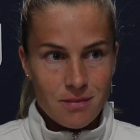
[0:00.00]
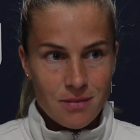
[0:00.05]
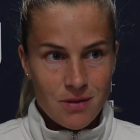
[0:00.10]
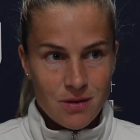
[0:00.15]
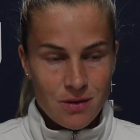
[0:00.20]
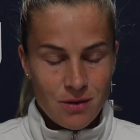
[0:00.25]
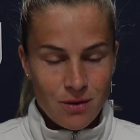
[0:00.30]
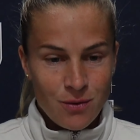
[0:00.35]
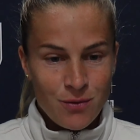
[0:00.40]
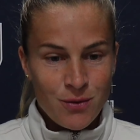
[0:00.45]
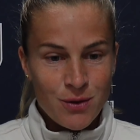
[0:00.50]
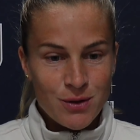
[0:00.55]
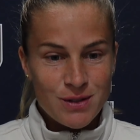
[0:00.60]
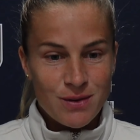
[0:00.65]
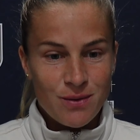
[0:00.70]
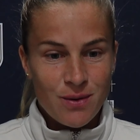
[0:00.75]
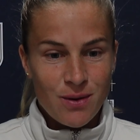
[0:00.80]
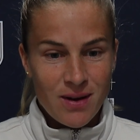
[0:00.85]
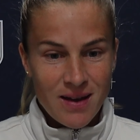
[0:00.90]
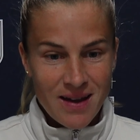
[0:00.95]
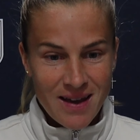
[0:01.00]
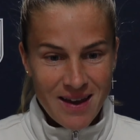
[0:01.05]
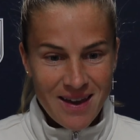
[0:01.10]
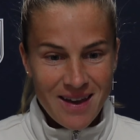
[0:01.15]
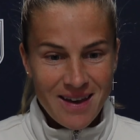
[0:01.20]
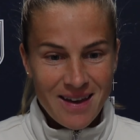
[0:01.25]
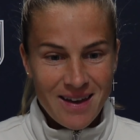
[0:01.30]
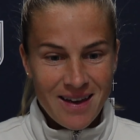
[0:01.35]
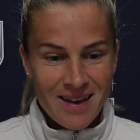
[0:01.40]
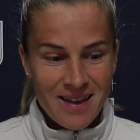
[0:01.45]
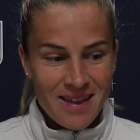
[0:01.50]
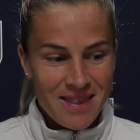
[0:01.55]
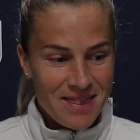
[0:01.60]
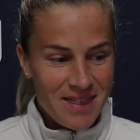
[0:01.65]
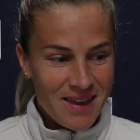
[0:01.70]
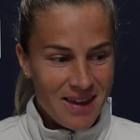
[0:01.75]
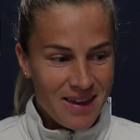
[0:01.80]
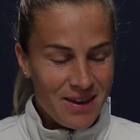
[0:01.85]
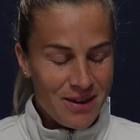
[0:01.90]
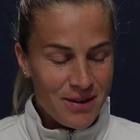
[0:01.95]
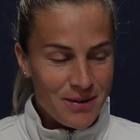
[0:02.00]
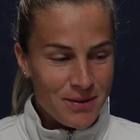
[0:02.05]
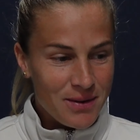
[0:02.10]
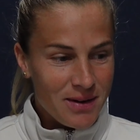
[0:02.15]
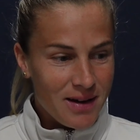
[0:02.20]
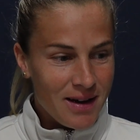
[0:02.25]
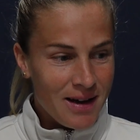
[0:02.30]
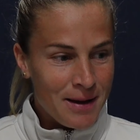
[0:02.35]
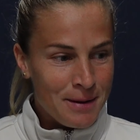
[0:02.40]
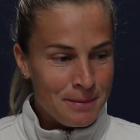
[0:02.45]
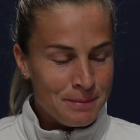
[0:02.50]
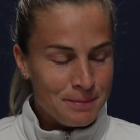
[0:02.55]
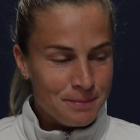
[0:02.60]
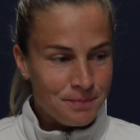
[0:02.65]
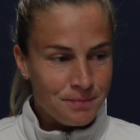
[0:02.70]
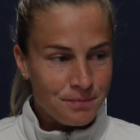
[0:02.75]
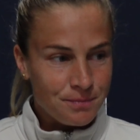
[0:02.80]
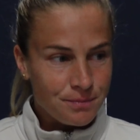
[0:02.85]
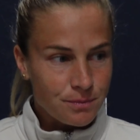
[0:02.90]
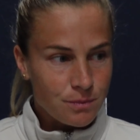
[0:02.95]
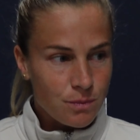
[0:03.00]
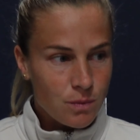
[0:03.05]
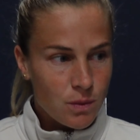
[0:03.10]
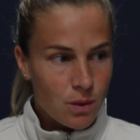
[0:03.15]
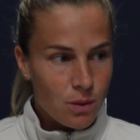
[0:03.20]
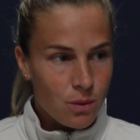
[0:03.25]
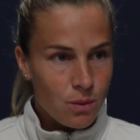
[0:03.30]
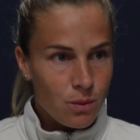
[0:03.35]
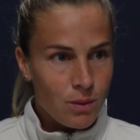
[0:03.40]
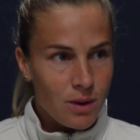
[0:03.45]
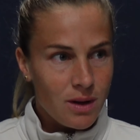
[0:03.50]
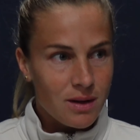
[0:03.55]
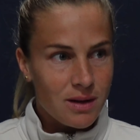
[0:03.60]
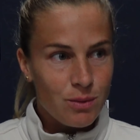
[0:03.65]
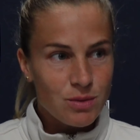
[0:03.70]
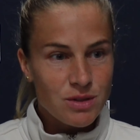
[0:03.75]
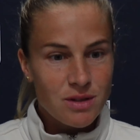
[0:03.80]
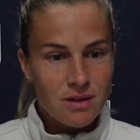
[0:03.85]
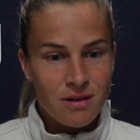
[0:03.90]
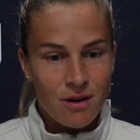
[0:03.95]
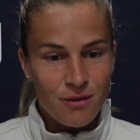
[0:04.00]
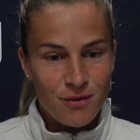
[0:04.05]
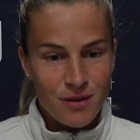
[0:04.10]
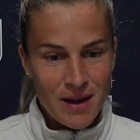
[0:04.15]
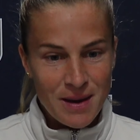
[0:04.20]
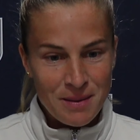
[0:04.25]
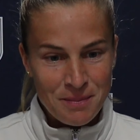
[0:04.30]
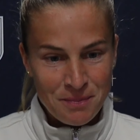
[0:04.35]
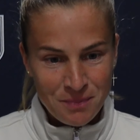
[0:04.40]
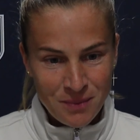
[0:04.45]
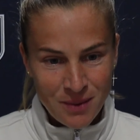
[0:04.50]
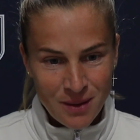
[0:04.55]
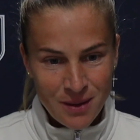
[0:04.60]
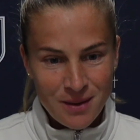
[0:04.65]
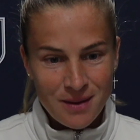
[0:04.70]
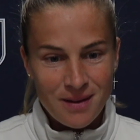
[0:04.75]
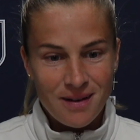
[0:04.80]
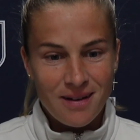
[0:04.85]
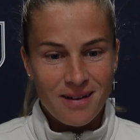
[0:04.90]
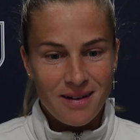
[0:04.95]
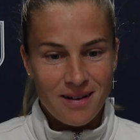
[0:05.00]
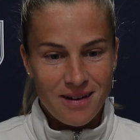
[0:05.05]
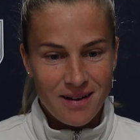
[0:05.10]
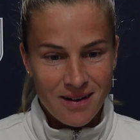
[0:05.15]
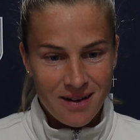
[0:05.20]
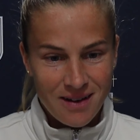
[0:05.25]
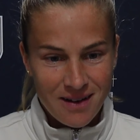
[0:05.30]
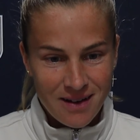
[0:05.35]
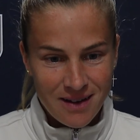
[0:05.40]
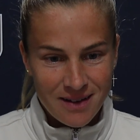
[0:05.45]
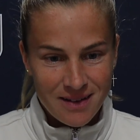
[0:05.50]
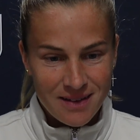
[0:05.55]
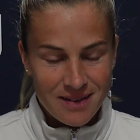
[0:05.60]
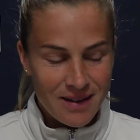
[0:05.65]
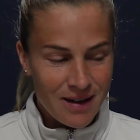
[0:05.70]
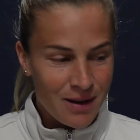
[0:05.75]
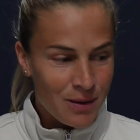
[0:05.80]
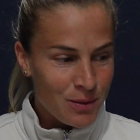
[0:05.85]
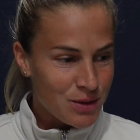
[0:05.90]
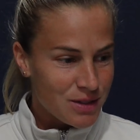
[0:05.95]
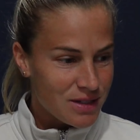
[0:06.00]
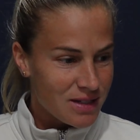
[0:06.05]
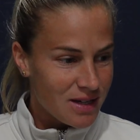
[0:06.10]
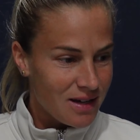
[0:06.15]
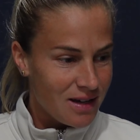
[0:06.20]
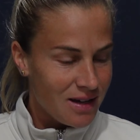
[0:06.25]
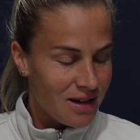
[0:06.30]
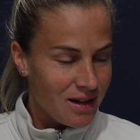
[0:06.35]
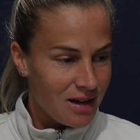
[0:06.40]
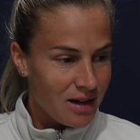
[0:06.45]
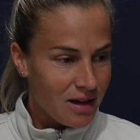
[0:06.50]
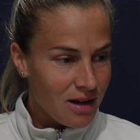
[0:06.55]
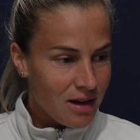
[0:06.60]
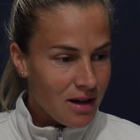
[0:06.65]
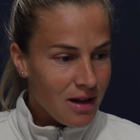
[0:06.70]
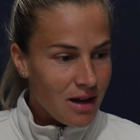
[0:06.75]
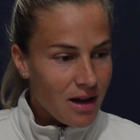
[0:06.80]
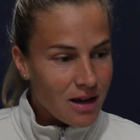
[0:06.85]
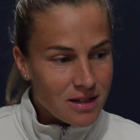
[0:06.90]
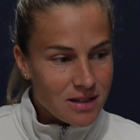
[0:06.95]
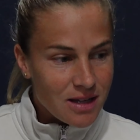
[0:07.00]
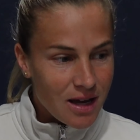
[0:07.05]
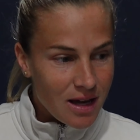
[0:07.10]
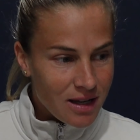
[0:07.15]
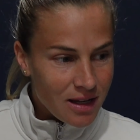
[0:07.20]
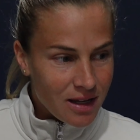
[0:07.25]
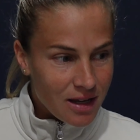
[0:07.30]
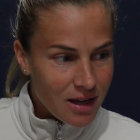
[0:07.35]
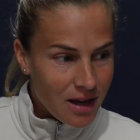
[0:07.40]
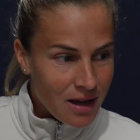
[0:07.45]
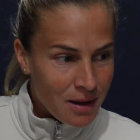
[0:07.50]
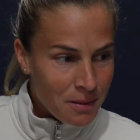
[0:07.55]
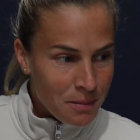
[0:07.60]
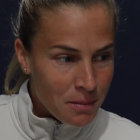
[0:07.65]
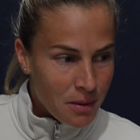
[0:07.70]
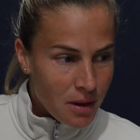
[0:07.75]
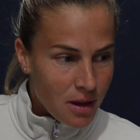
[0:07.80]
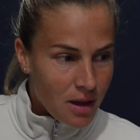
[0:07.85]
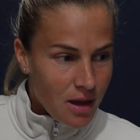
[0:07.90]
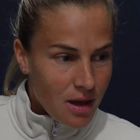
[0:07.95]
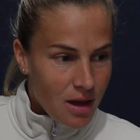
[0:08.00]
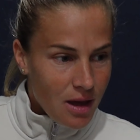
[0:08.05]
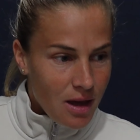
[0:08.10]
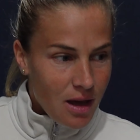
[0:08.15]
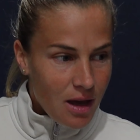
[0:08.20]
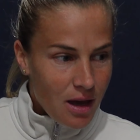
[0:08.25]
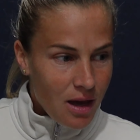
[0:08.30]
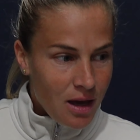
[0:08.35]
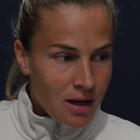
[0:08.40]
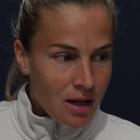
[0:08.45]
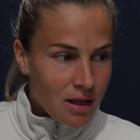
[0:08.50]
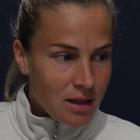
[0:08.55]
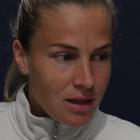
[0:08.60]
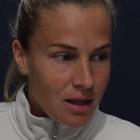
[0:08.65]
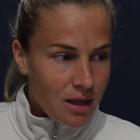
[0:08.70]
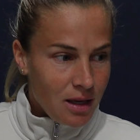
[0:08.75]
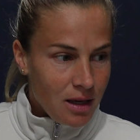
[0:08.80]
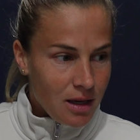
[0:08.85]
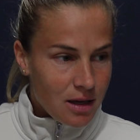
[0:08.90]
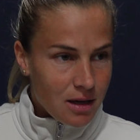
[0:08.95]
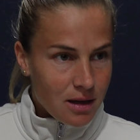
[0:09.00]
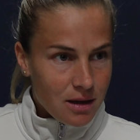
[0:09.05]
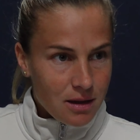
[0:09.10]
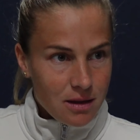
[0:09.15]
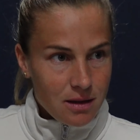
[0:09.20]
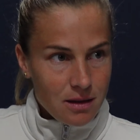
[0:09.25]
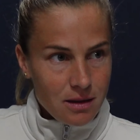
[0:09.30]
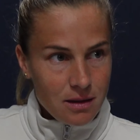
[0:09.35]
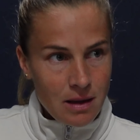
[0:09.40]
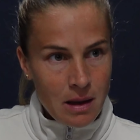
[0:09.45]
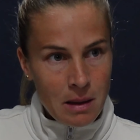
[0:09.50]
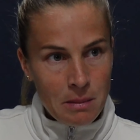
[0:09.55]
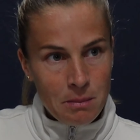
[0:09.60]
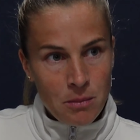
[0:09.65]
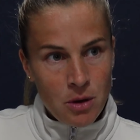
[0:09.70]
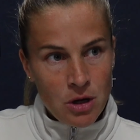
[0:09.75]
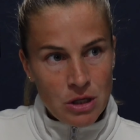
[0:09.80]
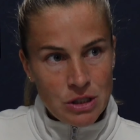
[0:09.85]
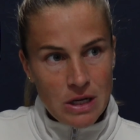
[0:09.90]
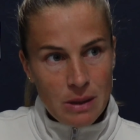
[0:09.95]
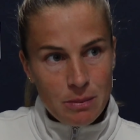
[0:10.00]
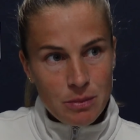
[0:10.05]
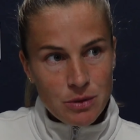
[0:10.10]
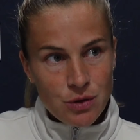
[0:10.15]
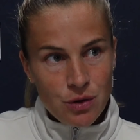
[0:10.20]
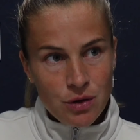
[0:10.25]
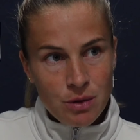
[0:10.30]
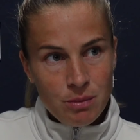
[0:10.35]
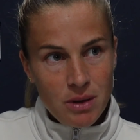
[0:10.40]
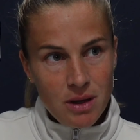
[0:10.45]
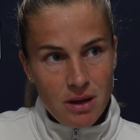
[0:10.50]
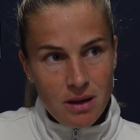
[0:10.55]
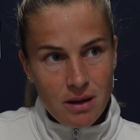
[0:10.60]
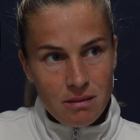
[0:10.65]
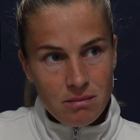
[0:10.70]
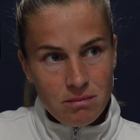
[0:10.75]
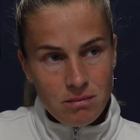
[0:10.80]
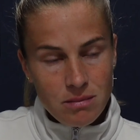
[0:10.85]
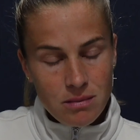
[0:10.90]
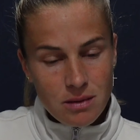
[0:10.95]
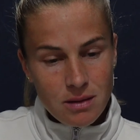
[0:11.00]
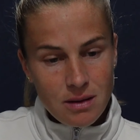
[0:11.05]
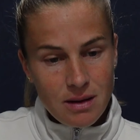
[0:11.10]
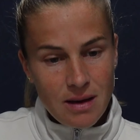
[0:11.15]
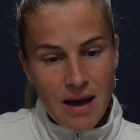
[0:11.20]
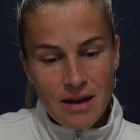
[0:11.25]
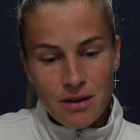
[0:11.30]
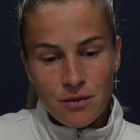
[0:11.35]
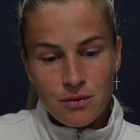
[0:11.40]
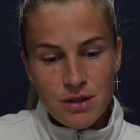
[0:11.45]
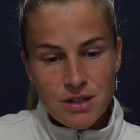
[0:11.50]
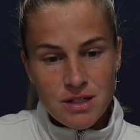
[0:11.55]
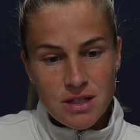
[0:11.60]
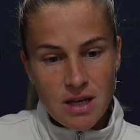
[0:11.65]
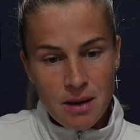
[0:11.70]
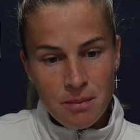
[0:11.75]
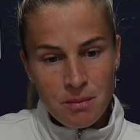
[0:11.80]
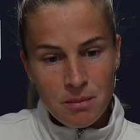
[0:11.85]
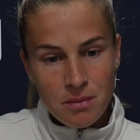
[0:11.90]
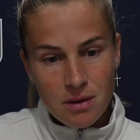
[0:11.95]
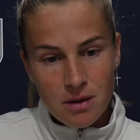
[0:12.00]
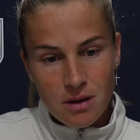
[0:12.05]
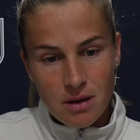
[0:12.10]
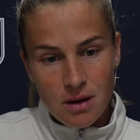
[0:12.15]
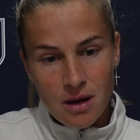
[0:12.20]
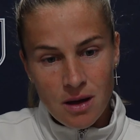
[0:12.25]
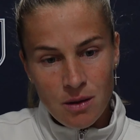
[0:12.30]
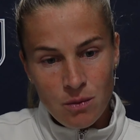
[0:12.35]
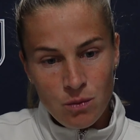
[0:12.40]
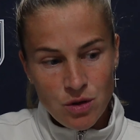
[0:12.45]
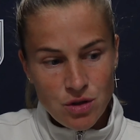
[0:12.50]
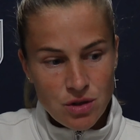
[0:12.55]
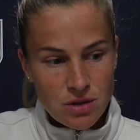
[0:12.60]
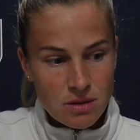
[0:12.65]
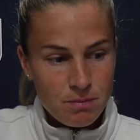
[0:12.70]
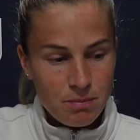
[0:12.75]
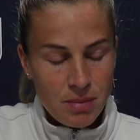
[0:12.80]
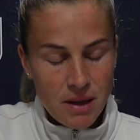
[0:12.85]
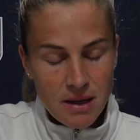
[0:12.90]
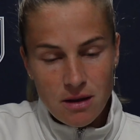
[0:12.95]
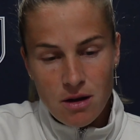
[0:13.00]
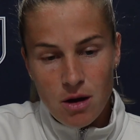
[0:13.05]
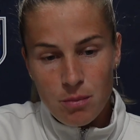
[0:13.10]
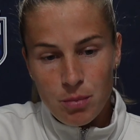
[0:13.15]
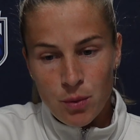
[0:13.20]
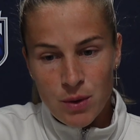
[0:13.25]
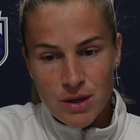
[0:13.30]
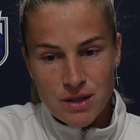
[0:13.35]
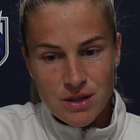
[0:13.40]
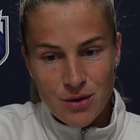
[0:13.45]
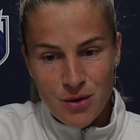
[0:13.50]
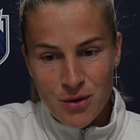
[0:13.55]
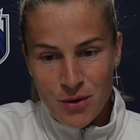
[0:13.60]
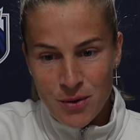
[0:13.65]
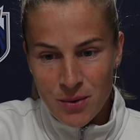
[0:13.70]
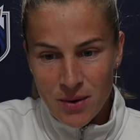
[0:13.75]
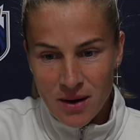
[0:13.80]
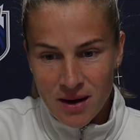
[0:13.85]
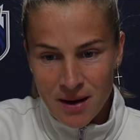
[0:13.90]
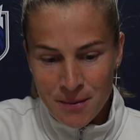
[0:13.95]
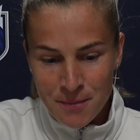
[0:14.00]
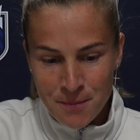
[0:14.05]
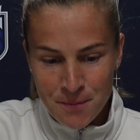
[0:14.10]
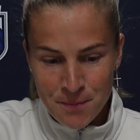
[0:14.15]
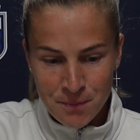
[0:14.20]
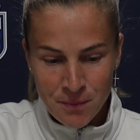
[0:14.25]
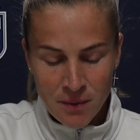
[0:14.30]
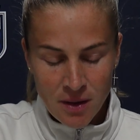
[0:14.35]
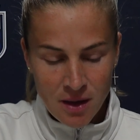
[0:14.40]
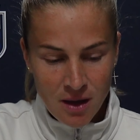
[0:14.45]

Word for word: So, first of all, hey, and thank you. Um, well, that was a tough game. Uh, that was an exciting game, and I think that matchup is going to be kind of the same. Um, we just played a couple weeks ago. Um,